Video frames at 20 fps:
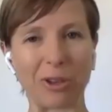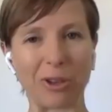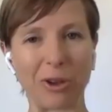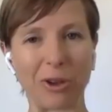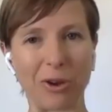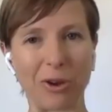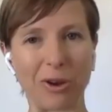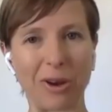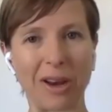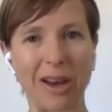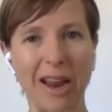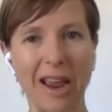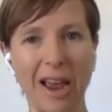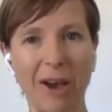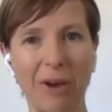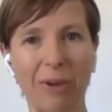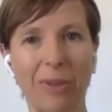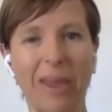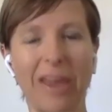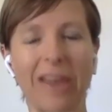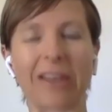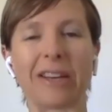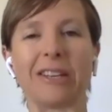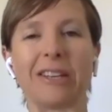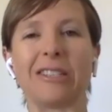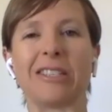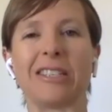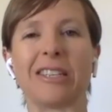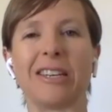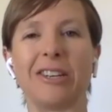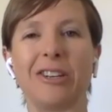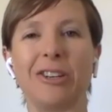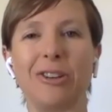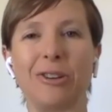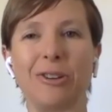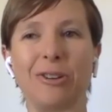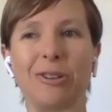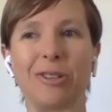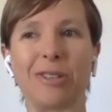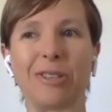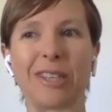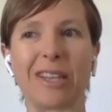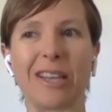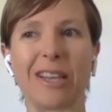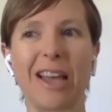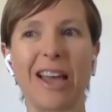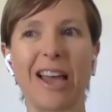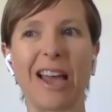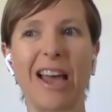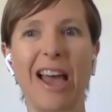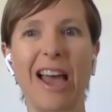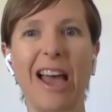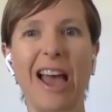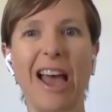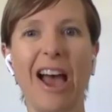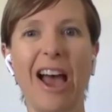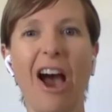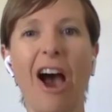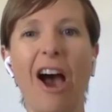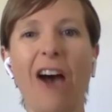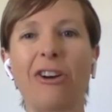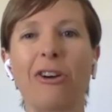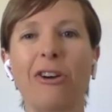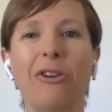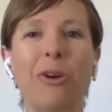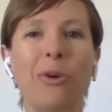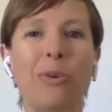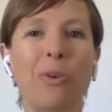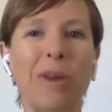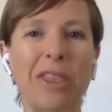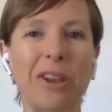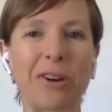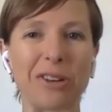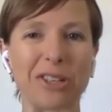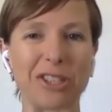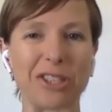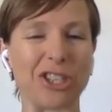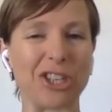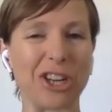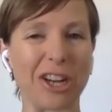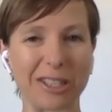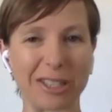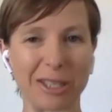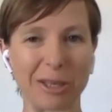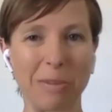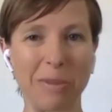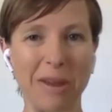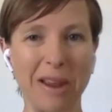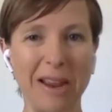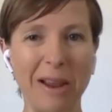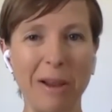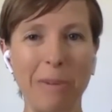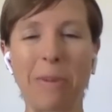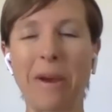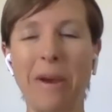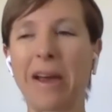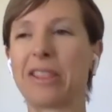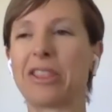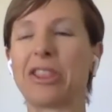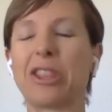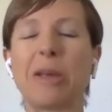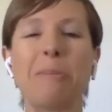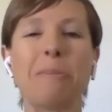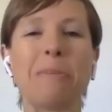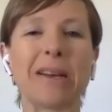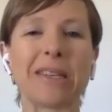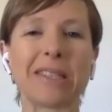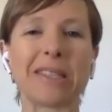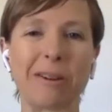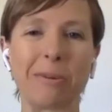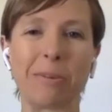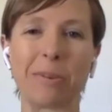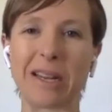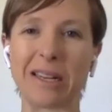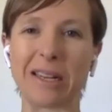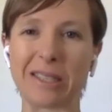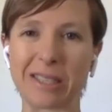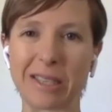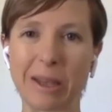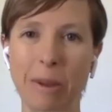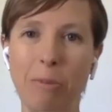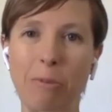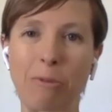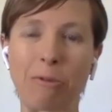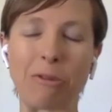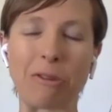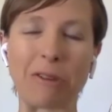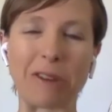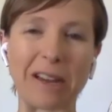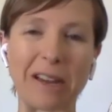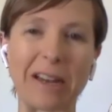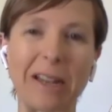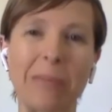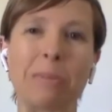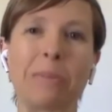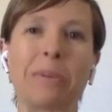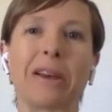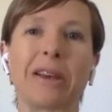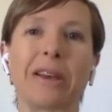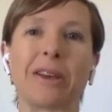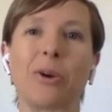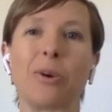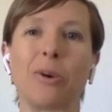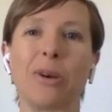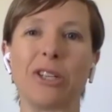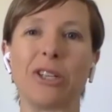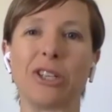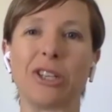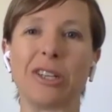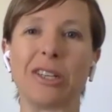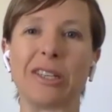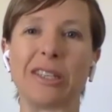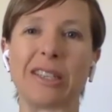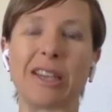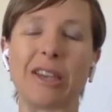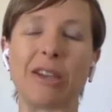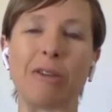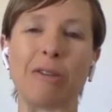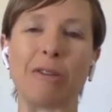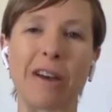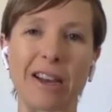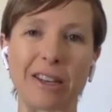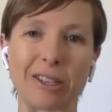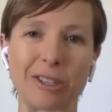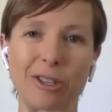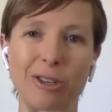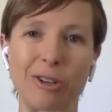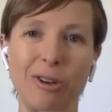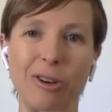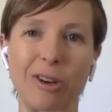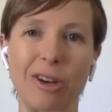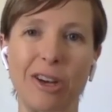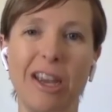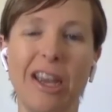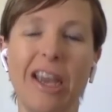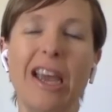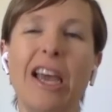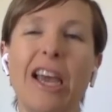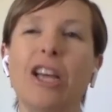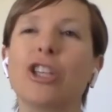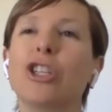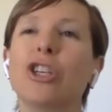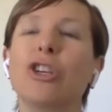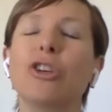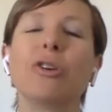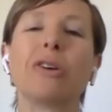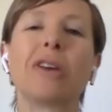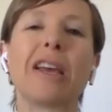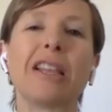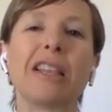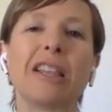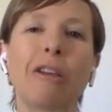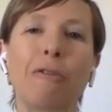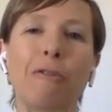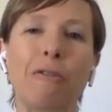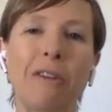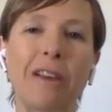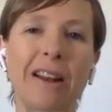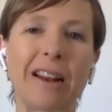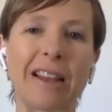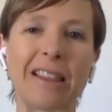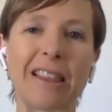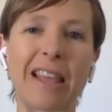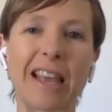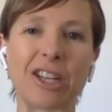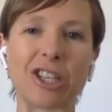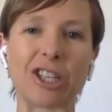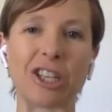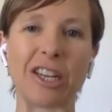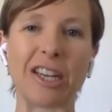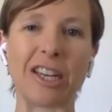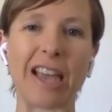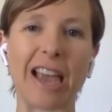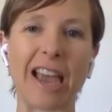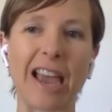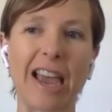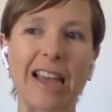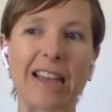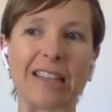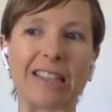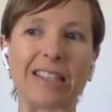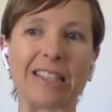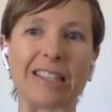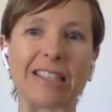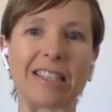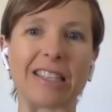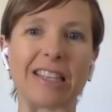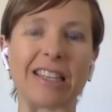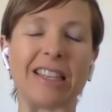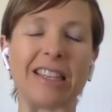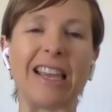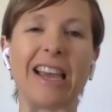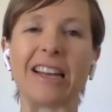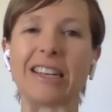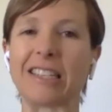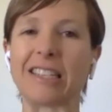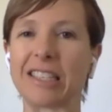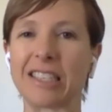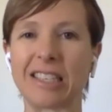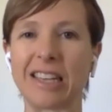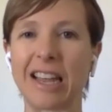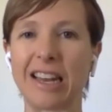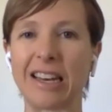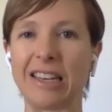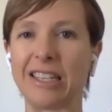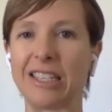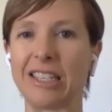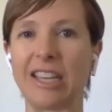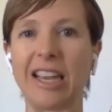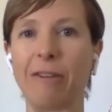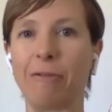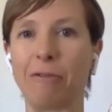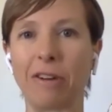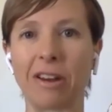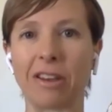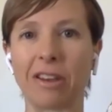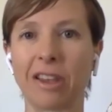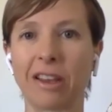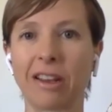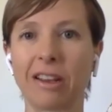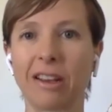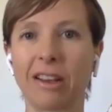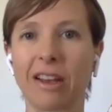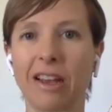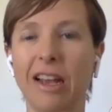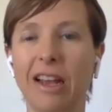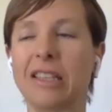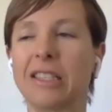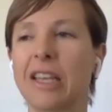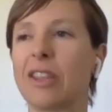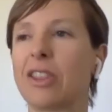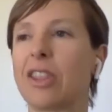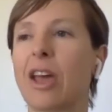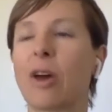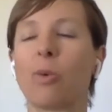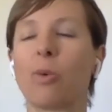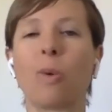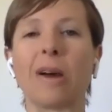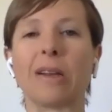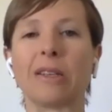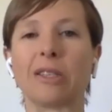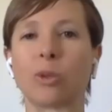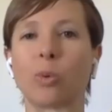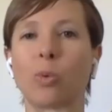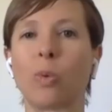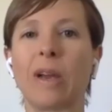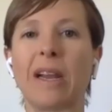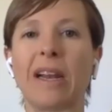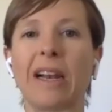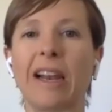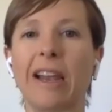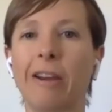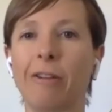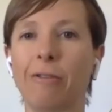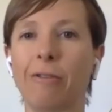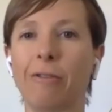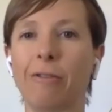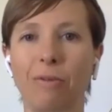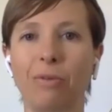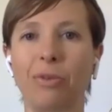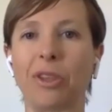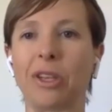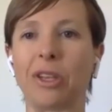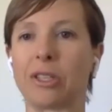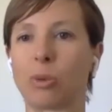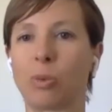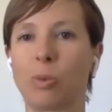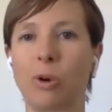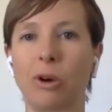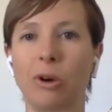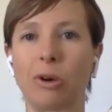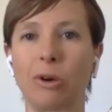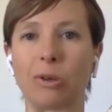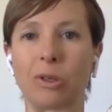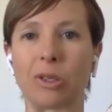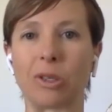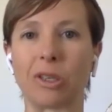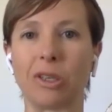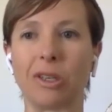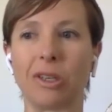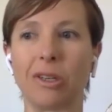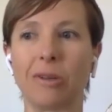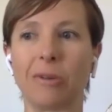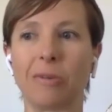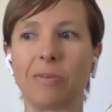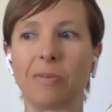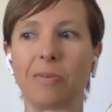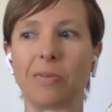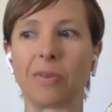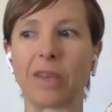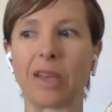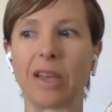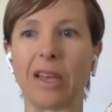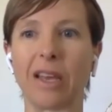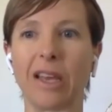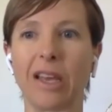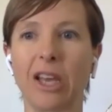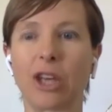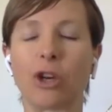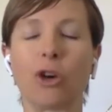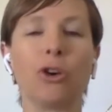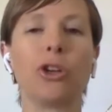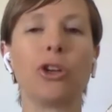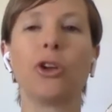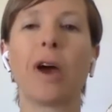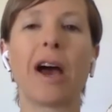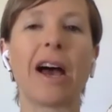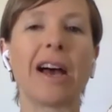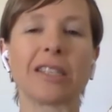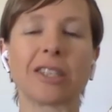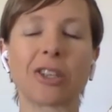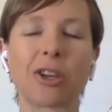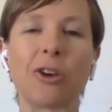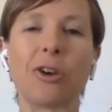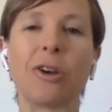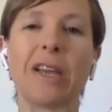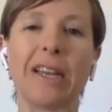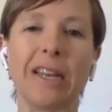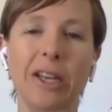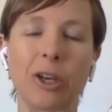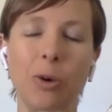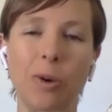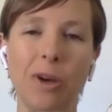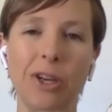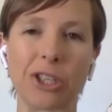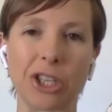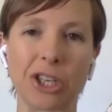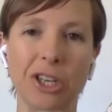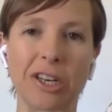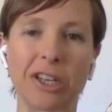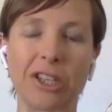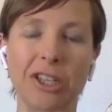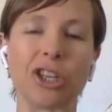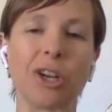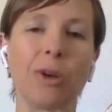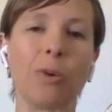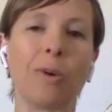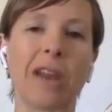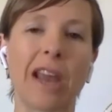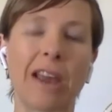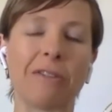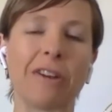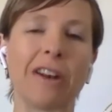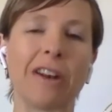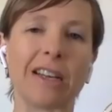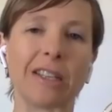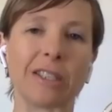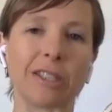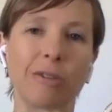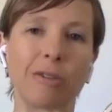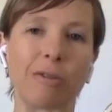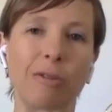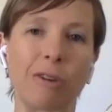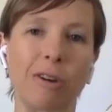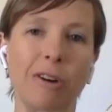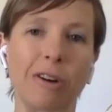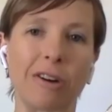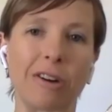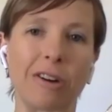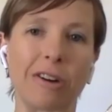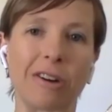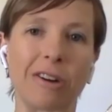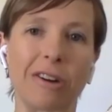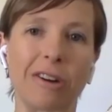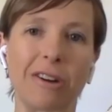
with her now that continues, I don't know whether it's just me, but there must have been some really big questions that you've asked her. Do you get the feeling that she has the understanding to everything? Is it that once we leave this world, could you ask her any question and she would have an answer for it?